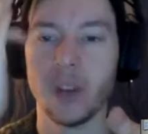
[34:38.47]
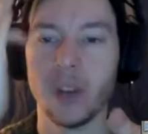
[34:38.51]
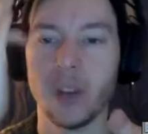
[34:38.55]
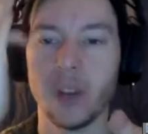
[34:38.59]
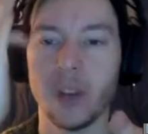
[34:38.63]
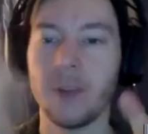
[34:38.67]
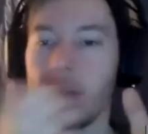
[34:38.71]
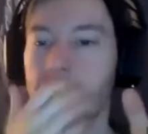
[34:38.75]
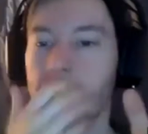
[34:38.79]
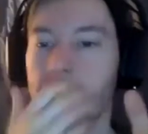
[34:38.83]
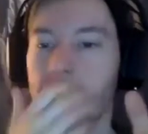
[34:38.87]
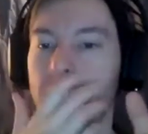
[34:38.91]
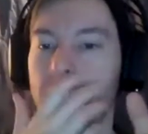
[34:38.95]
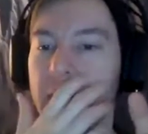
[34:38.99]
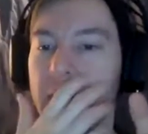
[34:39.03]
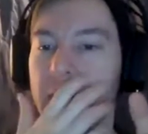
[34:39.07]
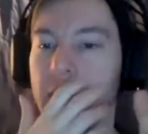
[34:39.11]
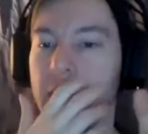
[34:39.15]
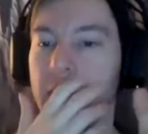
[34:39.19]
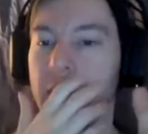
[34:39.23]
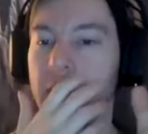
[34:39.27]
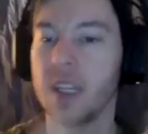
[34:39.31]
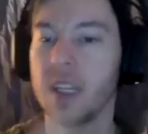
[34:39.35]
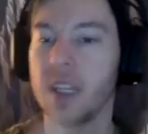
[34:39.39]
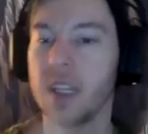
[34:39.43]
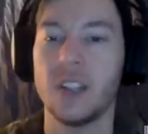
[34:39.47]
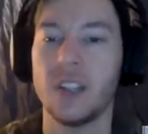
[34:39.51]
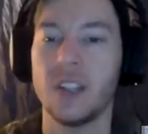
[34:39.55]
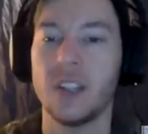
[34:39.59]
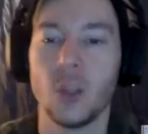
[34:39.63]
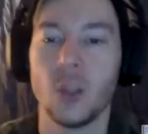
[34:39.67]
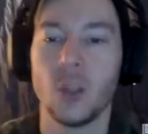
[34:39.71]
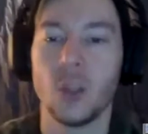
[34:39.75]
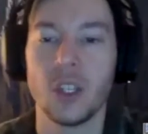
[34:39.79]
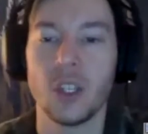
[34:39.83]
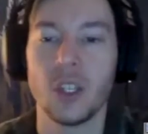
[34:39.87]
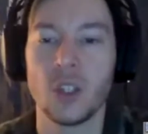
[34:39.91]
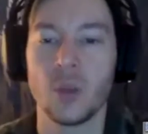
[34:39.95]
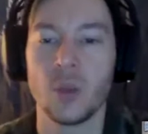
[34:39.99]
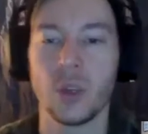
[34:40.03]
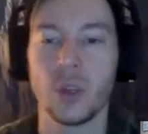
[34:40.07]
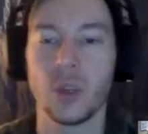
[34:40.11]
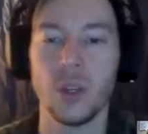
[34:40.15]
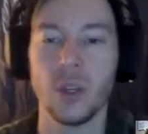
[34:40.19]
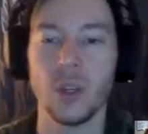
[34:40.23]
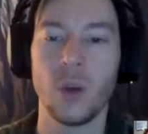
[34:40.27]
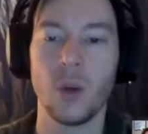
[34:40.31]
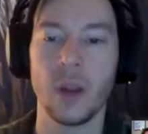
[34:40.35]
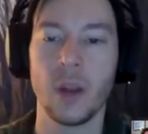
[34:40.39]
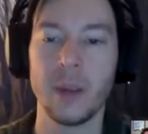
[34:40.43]
different, but I guess in situations where
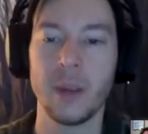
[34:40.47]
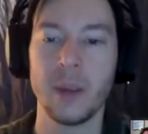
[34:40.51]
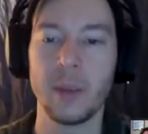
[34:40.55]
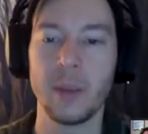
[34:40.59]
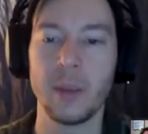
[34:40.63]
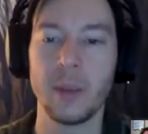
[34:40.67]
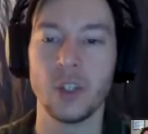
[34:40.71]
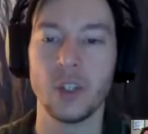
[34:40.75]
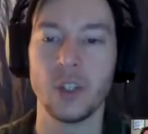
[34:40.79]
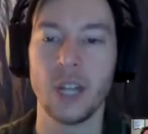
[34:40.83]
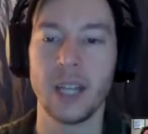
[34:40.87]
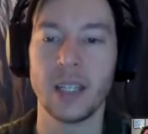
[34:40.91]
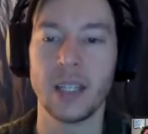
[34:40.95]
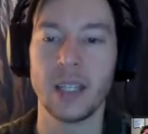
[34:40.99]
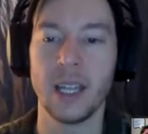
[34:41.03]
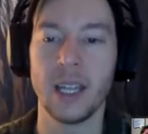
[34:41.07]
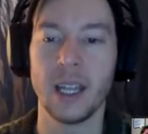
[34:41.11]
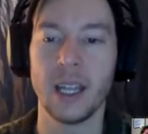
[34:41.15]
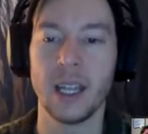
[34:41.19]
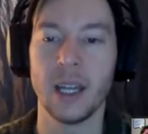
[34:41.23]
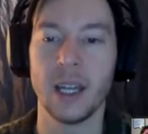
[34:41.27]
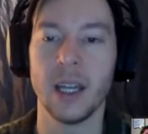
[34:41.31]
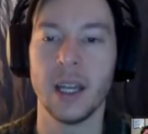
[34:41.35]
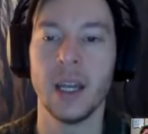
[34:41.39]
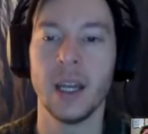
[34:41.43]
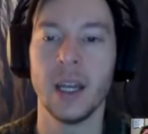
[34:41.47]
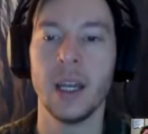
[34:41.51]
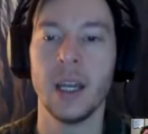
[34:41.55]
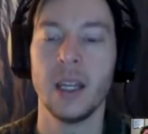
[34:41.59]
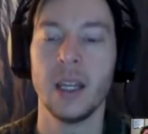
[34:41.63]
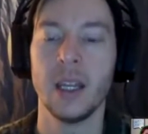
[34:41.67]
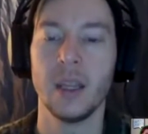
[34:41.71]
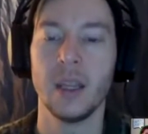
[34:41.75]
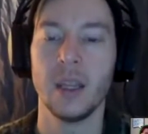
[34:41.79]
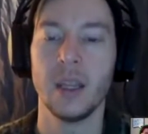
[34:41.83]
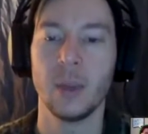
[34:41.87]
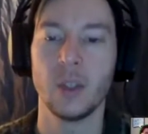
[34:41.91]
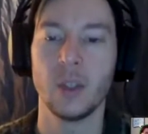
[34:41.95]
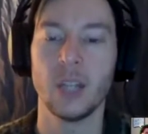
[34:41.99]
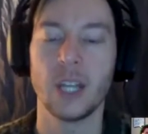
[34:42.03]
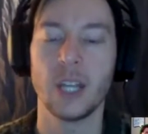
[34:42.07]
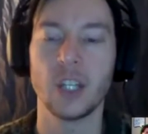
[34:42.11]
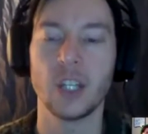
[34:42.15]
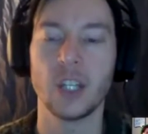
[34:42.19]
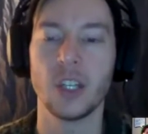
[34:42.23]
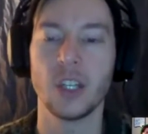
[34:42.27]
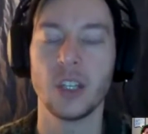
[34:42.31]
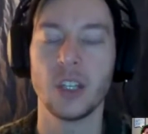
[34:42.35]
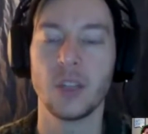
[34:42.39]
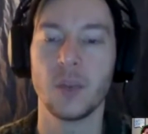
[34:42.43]
you'd want to be projecting the
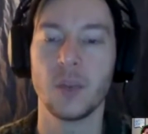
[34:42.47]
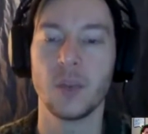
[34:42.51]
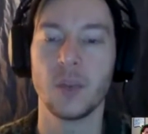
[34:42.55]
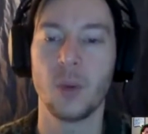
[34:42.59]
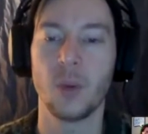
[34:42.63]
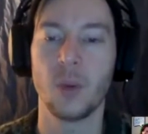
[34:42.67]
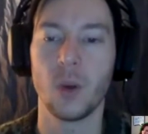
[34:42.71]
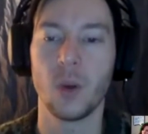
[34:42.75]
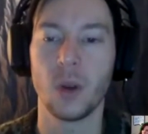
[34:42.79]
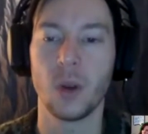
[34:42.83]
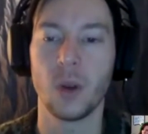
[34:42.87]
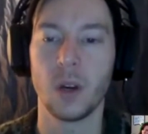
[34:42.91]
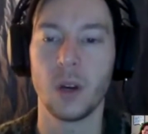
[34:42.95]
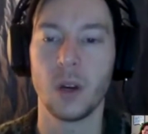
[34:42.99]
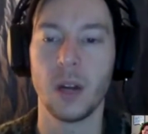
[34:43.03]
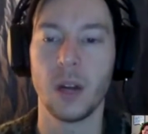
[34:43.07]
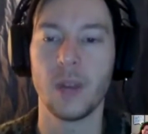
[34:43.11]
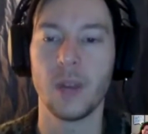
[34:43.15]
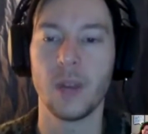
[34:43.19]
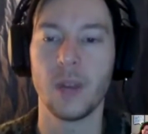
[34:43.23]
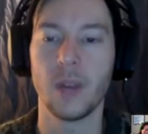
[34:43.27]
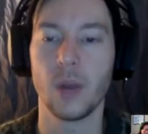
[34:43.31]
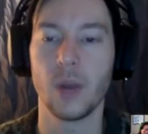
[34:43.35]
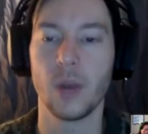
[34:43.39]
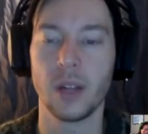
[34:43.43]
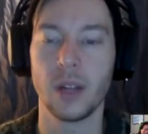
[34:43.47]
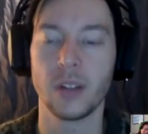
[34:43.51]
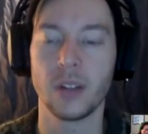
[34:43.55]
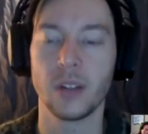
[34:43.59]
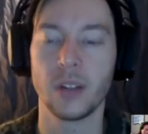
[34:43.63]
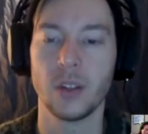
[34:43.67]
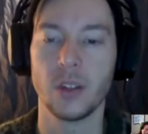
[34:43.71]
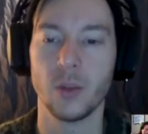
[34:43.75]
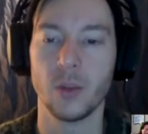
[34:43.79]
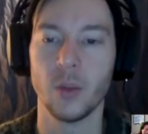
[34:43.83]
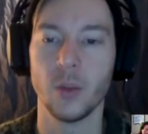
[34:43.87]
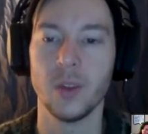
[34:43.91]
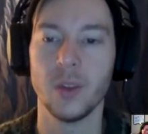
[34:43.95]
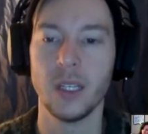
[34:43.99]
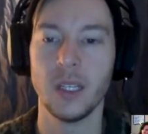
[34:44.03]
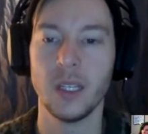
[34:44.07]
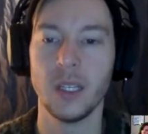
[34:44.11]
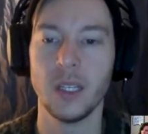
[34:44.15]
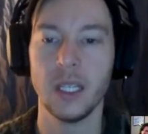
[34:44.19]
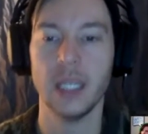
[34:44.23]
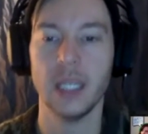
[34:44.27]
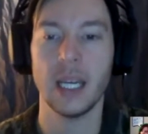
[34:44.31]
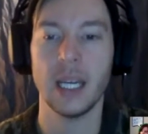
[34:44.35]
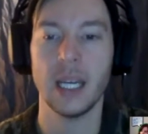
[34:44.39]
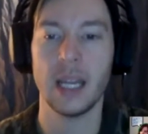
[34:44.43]
projection is for everyone else in the room to
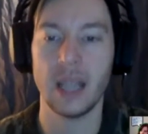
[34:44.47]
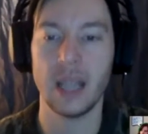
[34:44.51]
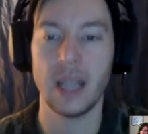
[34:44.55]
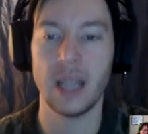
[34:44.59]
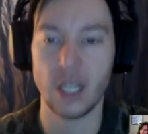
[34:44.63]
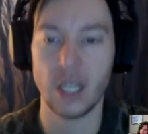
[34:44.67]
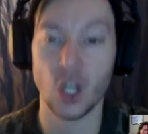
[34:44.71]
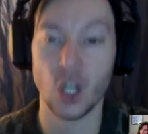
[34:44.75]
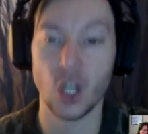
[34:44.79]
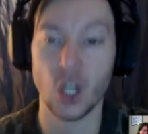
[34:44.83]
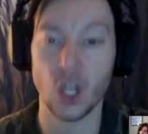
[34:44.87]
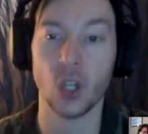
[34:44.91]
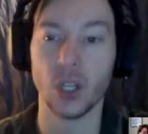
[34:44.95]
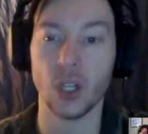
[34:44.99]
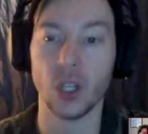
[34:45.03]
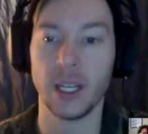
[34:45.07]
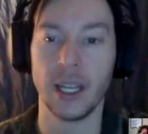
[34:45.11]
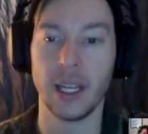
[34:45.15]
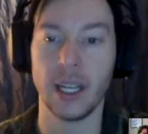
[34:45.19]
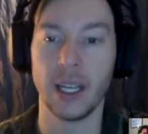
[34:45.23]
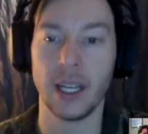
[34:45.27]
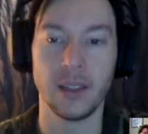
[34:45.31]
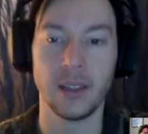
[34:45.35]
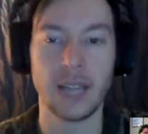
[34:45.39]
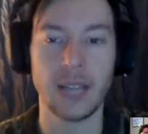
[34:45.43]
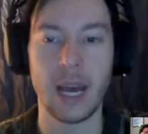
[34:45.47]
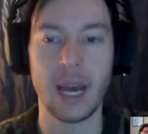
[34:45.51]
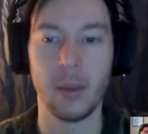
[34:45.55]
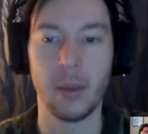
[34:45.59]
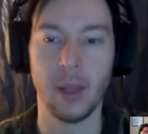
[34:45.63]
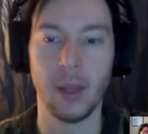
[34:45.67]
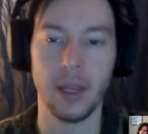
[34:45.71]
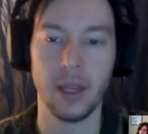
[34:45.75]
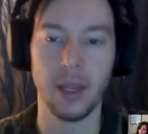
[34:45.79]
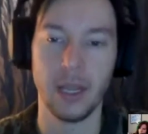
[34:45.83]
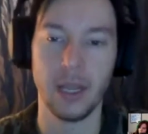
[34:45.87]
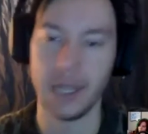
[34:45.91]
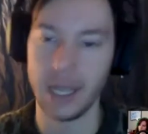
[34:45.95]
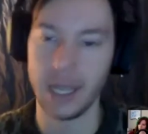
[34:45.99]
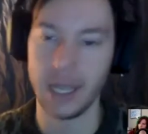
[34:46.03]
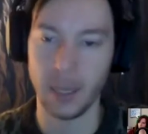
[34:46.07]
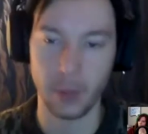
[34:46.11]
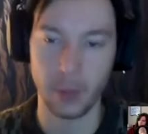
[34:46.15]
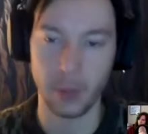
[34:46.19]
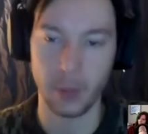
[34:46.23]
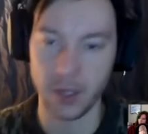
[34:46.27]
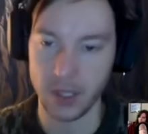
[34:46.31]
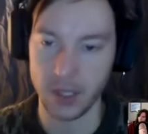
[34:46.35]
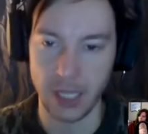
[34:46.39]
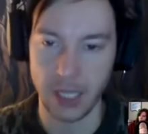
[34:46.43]
see, and then you're looking at the tablet in like a
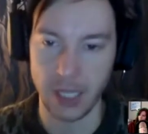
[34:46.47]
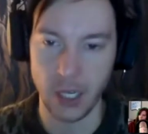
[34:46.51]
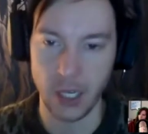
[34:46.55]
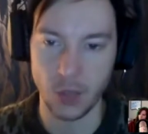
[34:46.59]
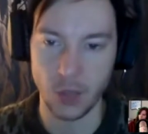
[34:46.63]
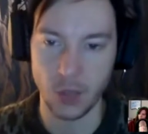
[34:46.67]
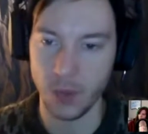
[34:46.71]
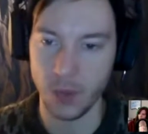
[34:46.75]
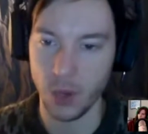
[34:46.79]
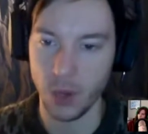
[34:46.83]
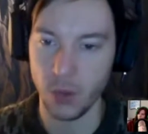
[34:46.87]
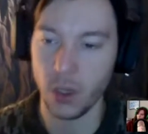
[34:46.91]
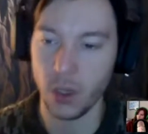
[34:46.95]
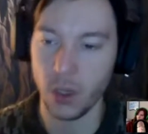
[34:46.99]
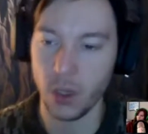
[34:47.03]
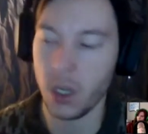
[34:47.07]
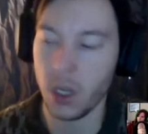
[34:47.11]
presentation mode.